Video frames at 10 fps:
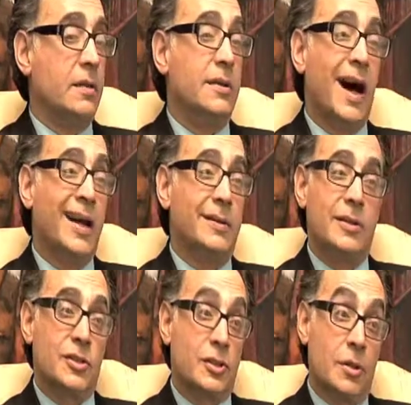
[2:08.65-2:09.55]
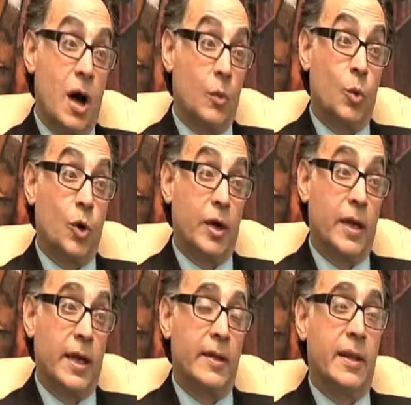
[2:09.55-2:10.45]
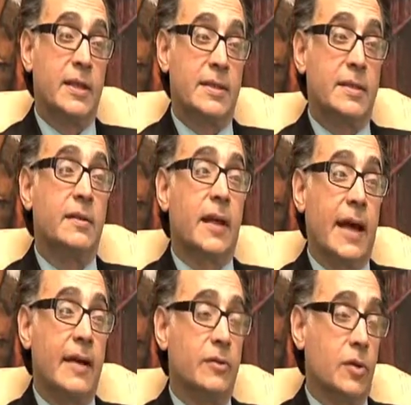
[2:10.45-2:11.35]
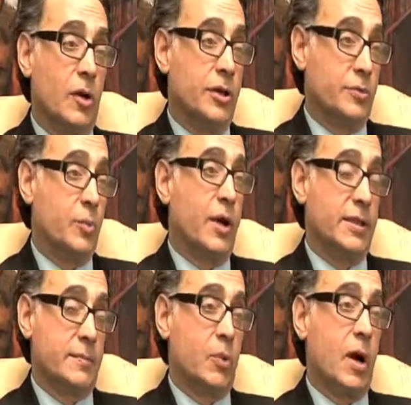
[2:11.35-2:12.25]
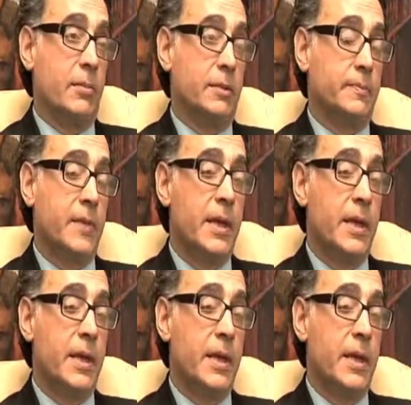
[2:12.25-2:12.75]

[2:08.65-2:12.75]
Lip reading: diet does not work, and they still have the large breast problem.